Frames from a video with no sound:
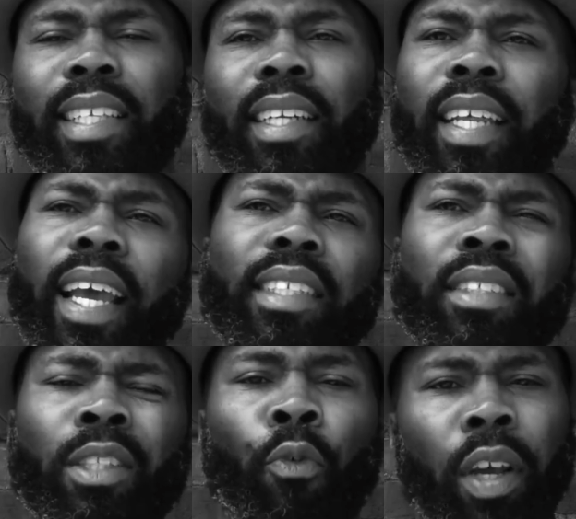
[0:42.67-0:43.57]
As I
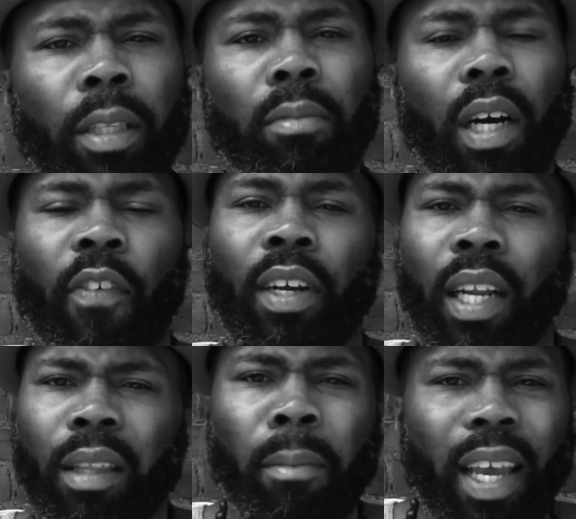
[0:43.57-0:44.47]
dance to the rhythm of
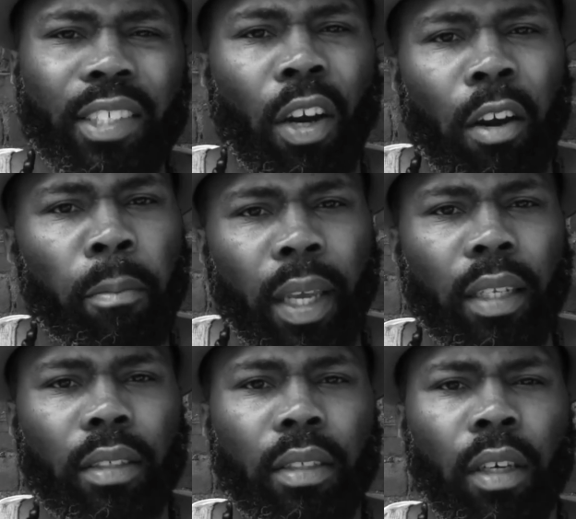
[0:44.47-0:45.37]
another man's
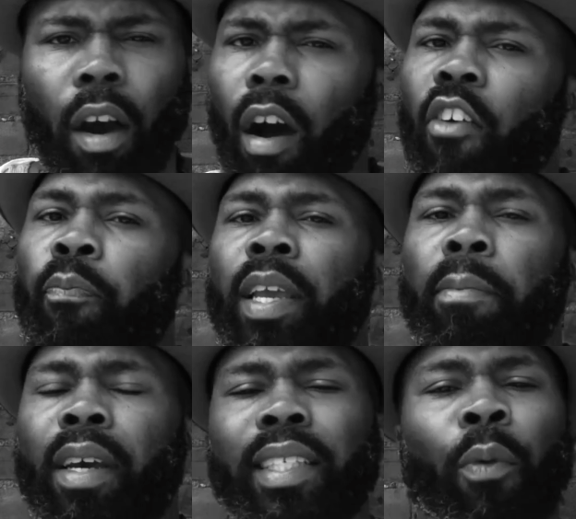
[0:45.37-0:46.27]
heartbeat,
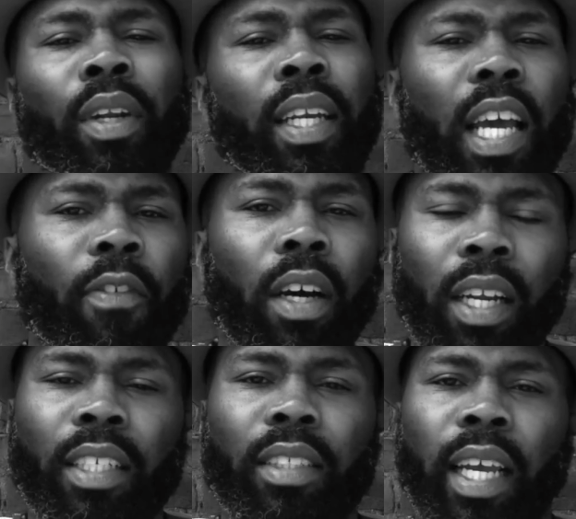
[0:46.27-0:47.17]
offbeat because I would never
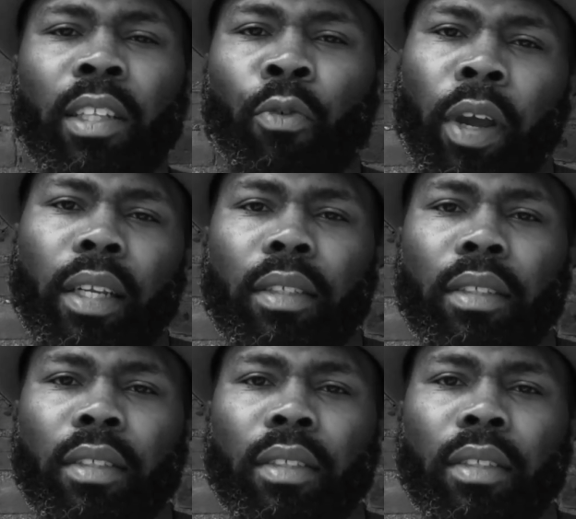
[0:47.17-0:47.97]
understand the rate